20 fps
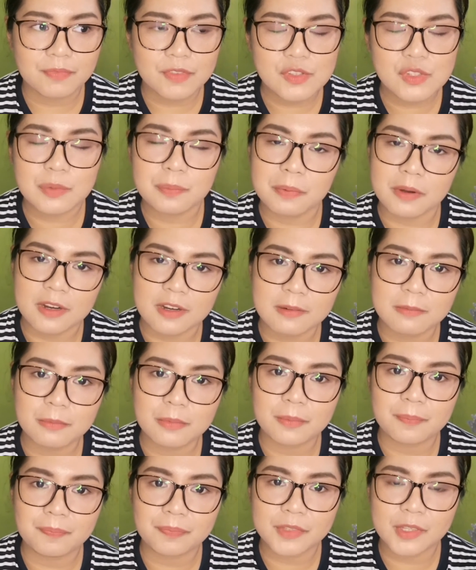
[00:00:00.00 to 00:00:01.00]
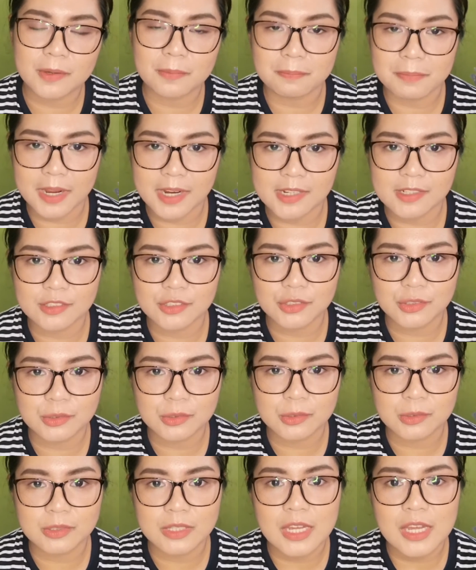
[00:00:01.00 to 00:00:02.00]
superb compared
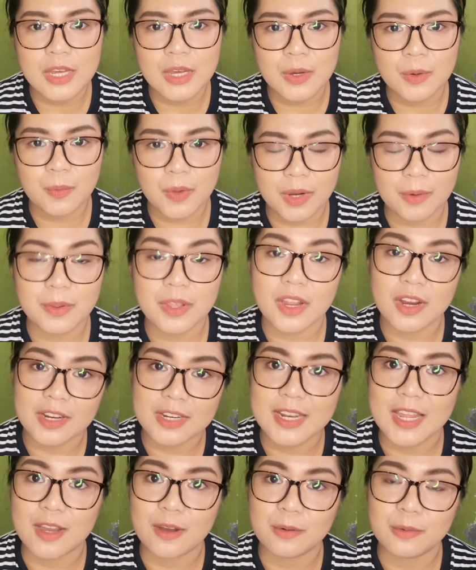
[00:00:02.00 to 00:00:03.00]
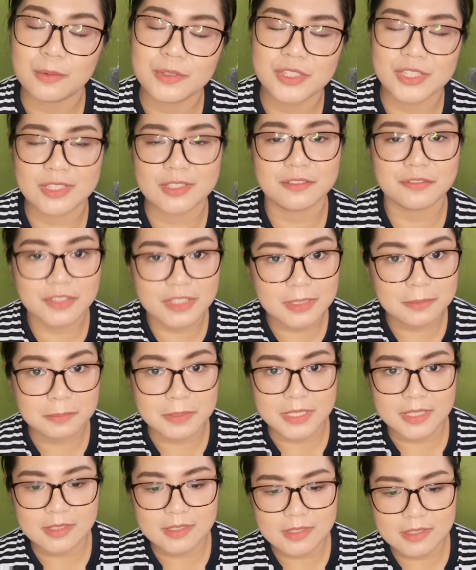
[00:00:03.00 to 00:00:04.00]
to where we are now, which is the
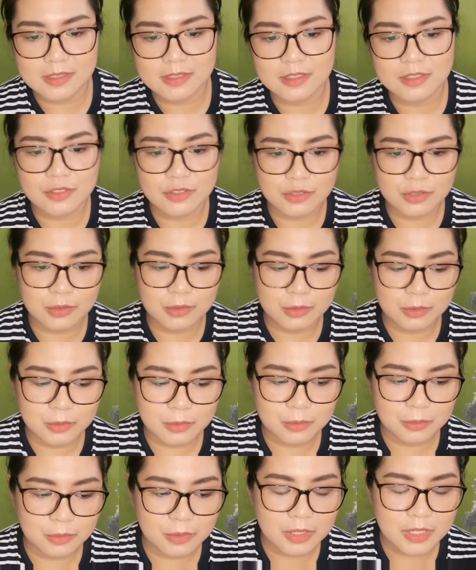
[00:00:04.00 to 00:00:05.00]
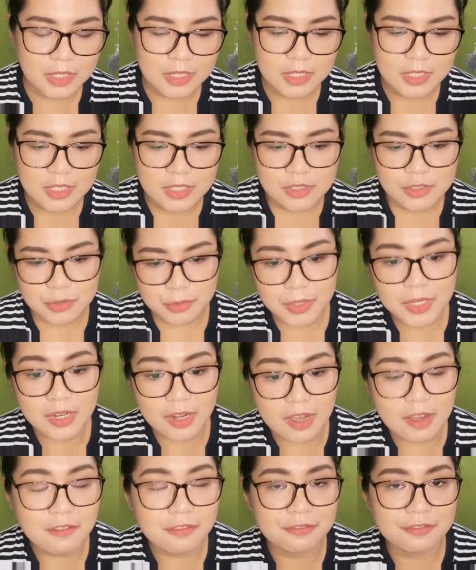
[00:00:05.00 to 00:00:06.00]
Philippines. So, true
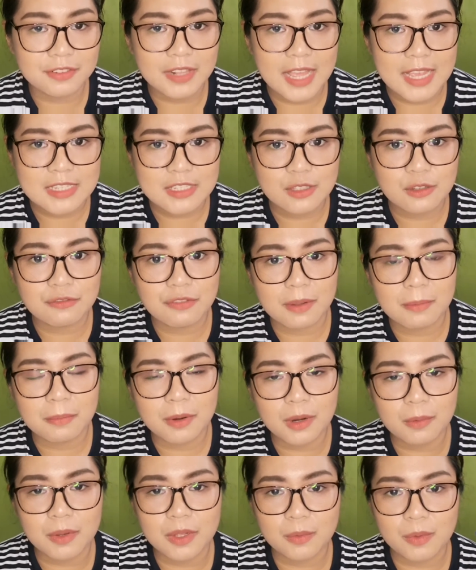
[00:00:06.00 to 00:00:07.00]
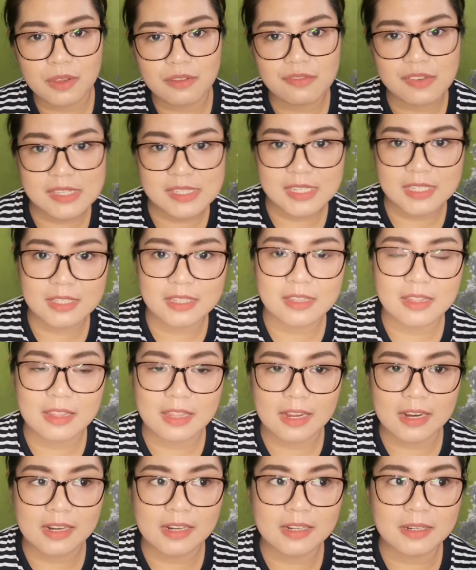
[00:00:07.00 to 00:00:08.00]
enough, last November when we visited
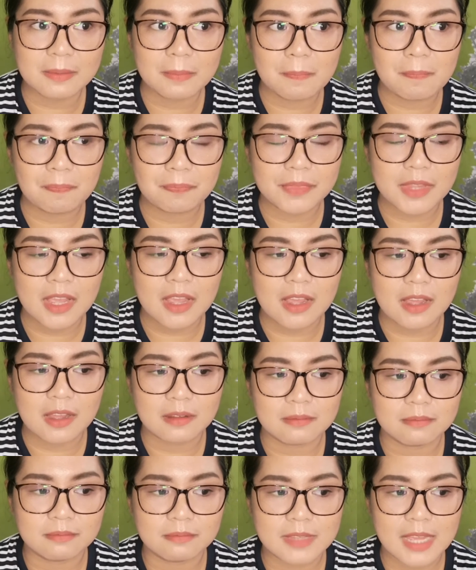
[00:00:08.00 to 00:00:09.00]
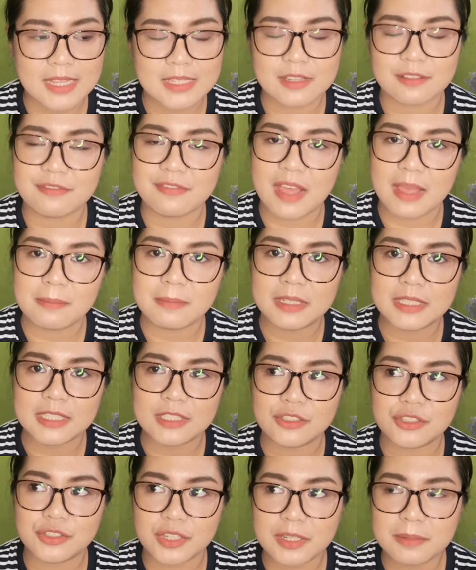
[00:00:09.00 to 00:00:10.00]
there as a
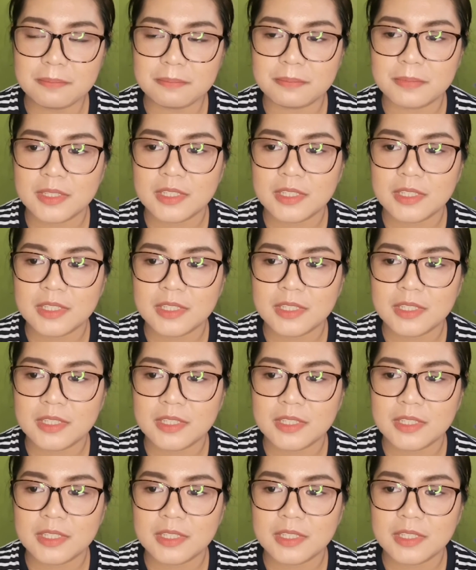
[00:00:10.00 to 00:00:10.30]
family trip,